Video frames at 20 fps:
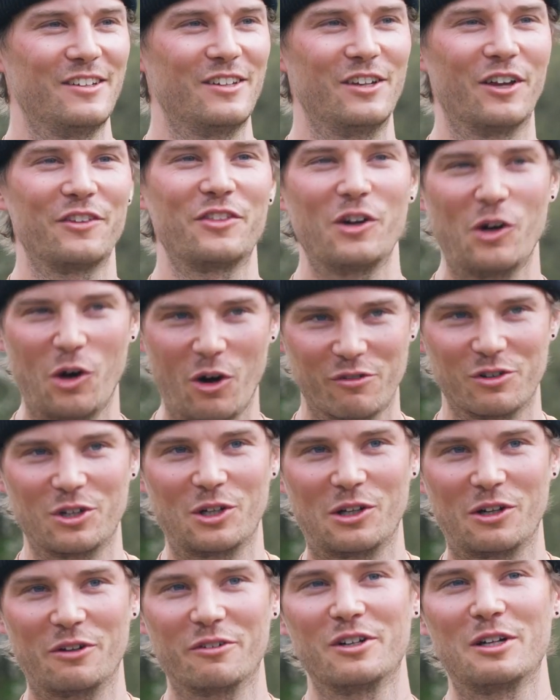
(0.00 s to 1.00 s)
not the
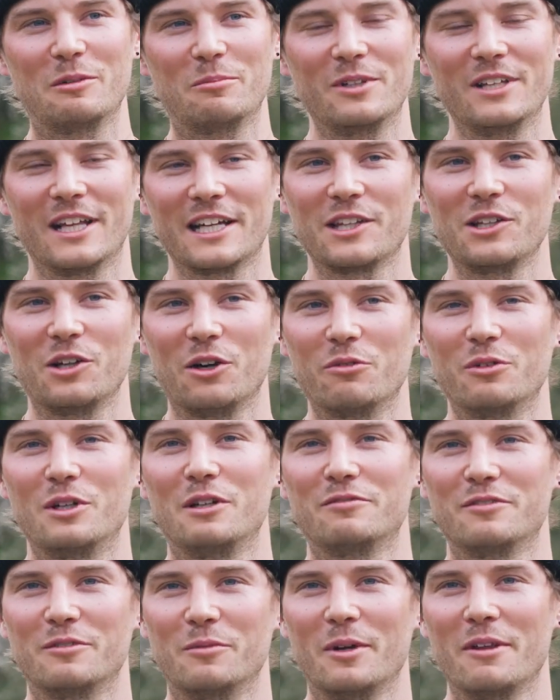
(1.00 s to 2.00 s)
overall overall, but like the
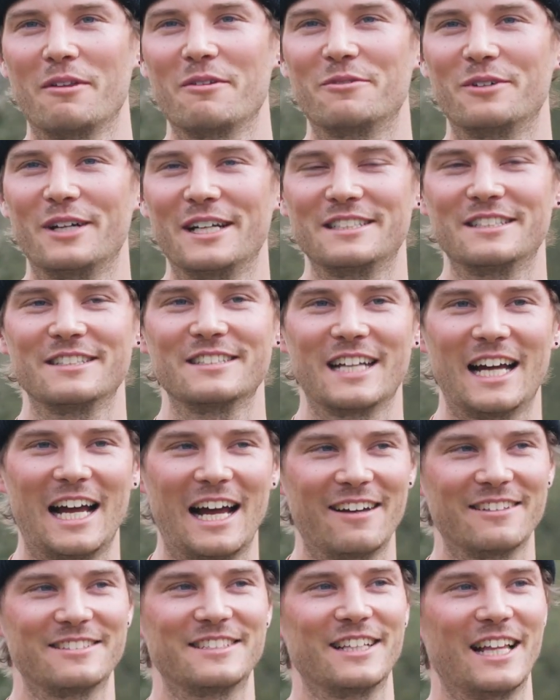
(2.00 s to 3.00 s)
overall from one of the races, I
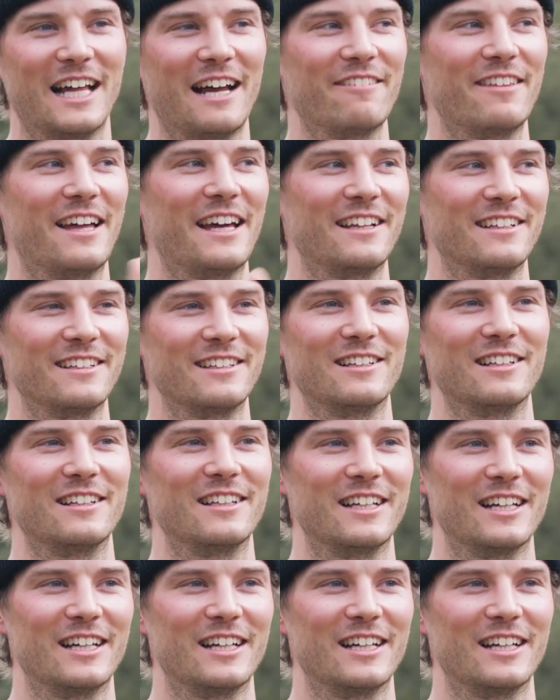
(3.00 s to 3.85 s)
have, still have that little